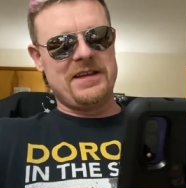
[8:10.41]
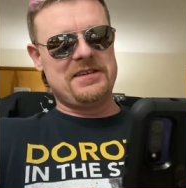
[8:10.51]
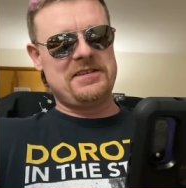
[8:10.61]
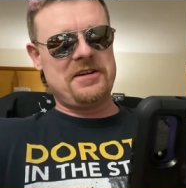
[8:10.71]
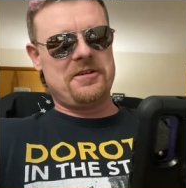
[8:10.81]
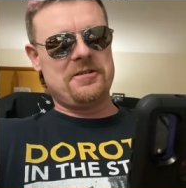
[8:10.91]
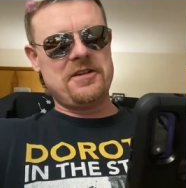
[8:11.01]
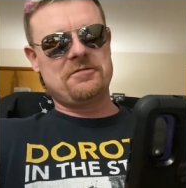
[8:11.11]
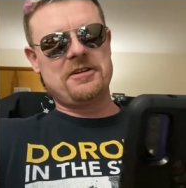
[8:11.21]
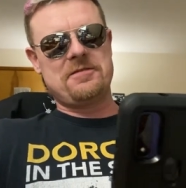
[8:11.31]
She
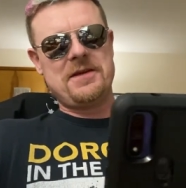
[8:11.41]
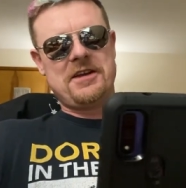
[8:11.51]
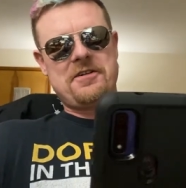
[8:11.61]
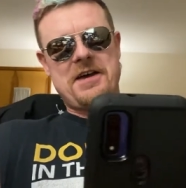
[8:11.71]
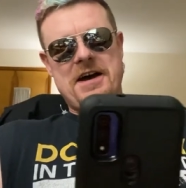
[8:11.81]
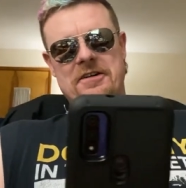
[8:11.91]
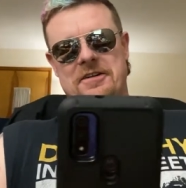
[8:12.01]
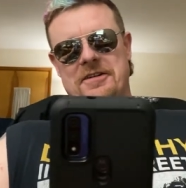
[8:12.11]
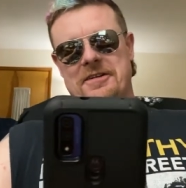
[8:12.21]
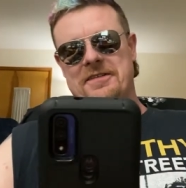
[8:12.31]
always wants me to go down
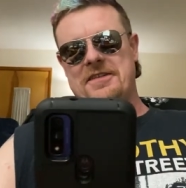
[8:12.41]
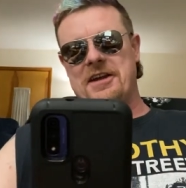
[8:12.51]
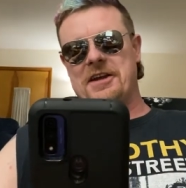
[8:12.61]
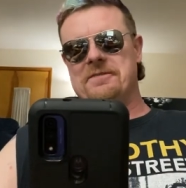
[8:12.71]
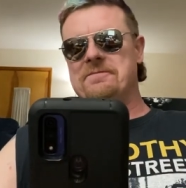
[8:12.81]
on her and suck it.